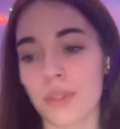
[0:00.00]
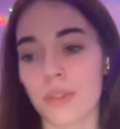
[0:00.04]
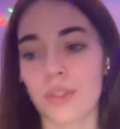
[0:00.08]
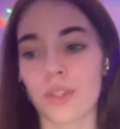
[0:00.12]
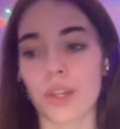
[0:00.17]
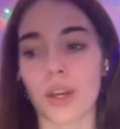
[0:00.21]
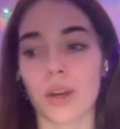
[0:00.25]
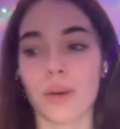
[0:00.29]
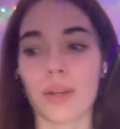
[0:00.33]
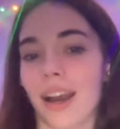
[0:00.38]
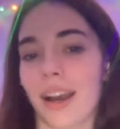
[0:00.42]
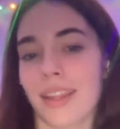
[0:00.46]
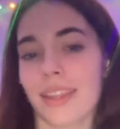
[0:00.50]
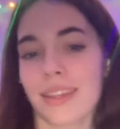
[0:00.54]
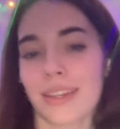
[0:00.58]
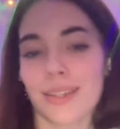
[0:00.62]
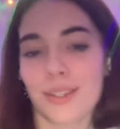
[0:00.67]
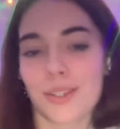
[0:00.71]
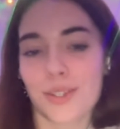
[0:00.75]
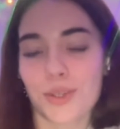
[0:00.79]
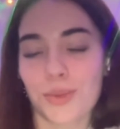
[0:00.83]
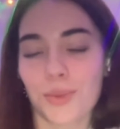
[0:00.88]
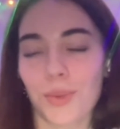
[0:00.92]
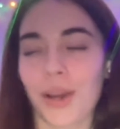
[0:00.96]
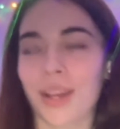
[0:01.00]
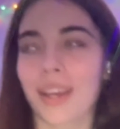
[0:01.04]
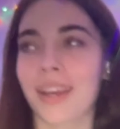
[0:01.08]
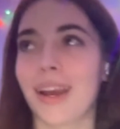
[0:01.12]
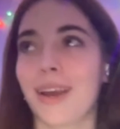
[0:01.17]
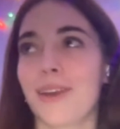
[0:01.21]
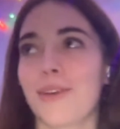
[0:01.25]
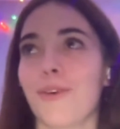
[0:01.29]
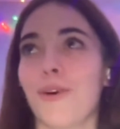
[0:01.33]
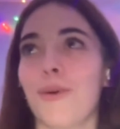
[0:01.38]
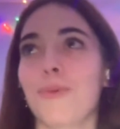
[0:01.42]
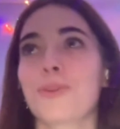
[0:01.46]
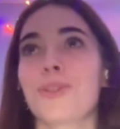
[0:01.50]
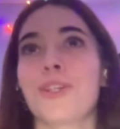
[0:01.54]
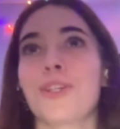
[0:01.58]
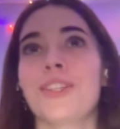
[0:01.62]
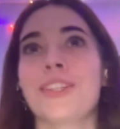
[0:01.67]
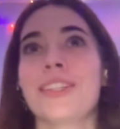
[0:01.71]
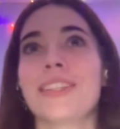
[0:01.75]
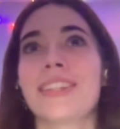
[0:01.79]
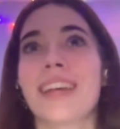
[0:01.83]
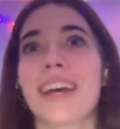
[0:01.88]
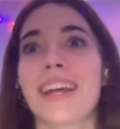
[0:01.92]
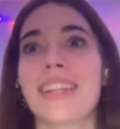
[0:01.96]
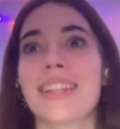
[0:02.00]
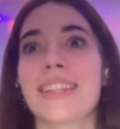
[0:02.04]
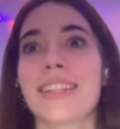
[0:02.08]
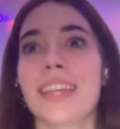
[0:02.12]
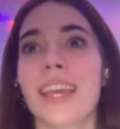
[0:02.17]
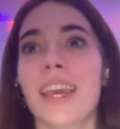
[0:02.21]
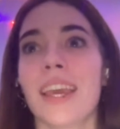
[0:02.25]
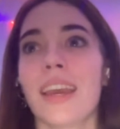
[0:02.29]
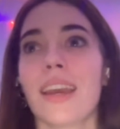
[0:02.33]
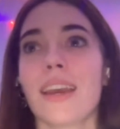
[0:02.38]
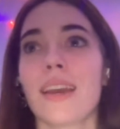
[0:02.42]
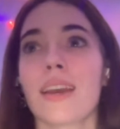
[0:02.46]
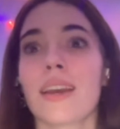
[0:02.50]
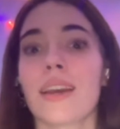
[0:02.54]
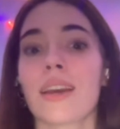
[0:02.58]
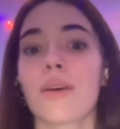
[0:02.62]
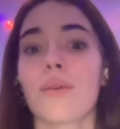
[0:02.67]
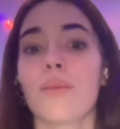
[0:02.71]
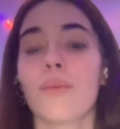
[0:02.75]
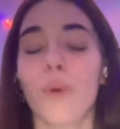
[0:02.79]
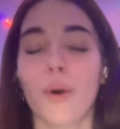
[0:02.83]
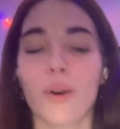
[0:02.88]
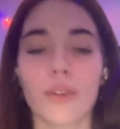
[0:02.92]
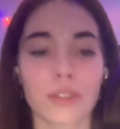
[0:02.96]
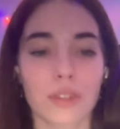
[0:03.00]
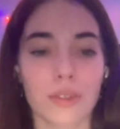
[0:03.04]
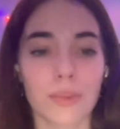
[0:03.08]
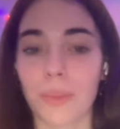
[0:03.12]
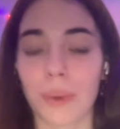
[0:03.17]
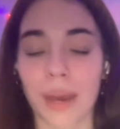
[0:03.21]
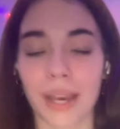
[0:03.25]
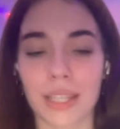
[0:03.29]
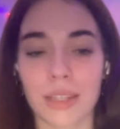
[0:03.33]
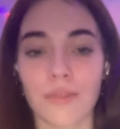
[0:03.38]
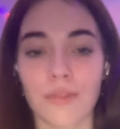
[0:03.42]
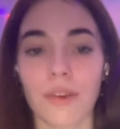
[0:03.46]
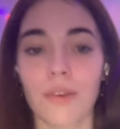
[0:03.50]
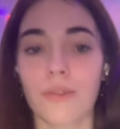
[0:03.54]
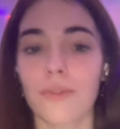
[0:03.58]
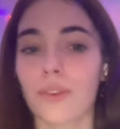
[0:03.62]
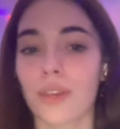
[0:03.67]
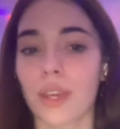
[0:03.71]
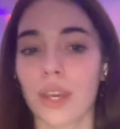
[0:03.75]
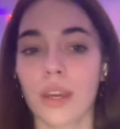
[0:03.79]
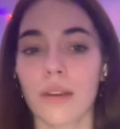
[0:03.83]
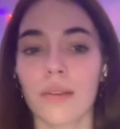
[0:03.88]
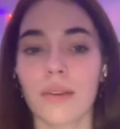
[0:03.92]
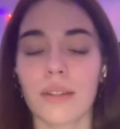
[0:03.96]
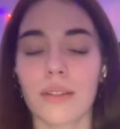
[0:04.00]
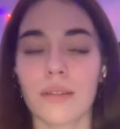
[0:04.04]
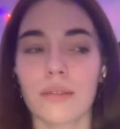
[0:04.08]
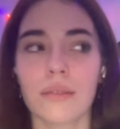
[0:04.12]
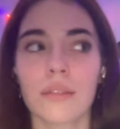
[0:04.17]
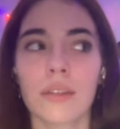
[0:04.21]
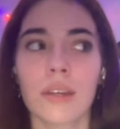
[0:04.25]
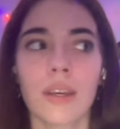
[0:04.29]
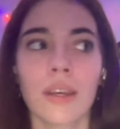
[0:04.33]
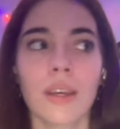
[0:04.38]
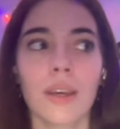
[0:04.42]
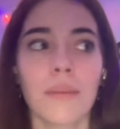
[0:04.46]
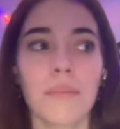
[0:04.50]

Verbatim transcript: So I think it's just working out your options and seeing what the best fit for you and